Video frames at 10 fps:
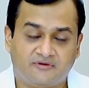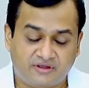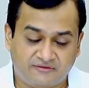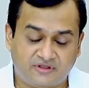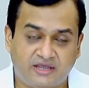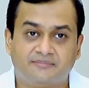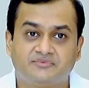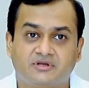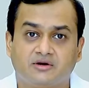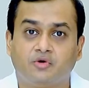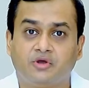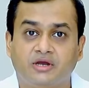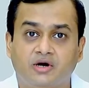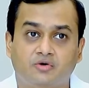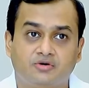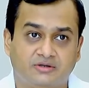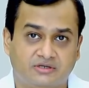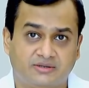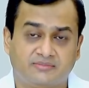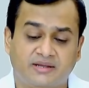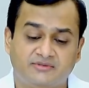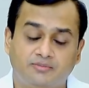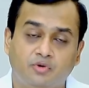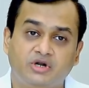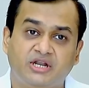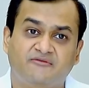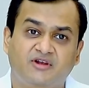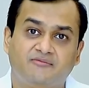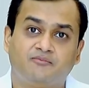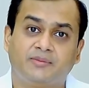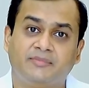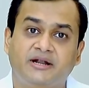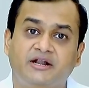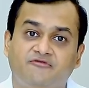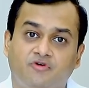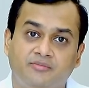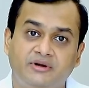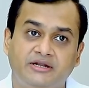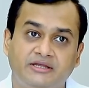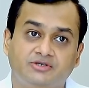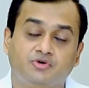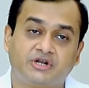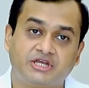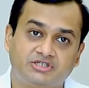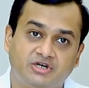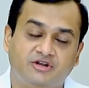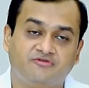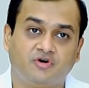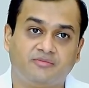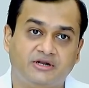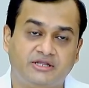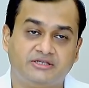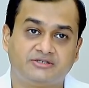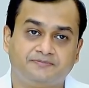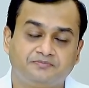If the hips are going out, sometimes the bone develop permanent deformities, rotational deformities.